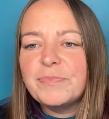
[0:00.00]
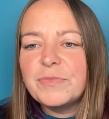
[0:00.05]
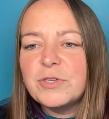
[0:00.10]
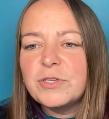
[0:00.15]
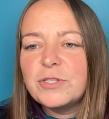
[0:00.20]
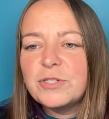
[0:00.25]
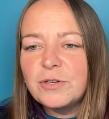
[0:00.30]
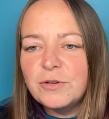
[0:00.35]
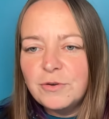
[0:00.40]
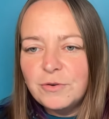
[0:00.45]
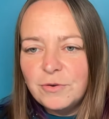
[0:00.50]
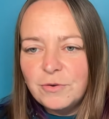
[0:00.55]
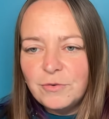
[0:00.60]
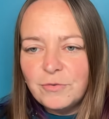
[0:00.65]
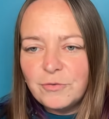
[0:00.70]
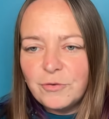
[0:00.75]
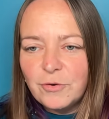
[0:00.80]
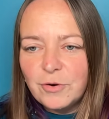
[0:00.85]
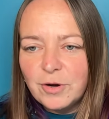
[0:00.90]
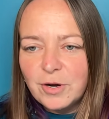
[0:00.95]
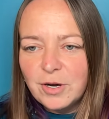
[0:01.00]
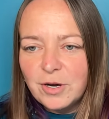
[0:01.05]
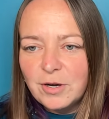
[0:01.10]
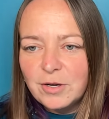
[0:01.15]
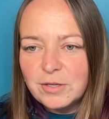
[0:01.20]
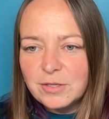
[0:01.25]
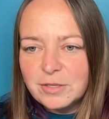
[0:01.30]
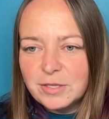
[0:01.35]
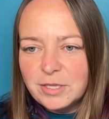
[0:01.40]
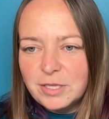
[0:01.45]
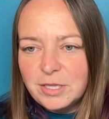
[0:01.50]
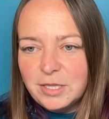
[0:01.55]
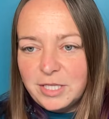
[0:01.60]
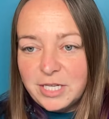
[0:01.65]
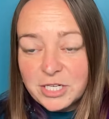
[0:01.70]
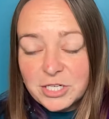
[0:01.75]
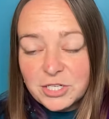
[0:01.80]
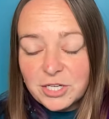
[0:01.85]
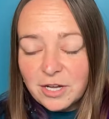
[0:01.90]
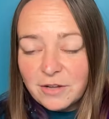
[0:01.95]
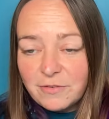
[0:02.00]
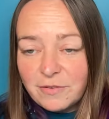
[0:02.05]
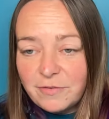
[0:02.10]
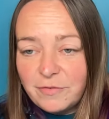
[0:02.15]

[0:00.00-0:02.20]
So for leash stuff,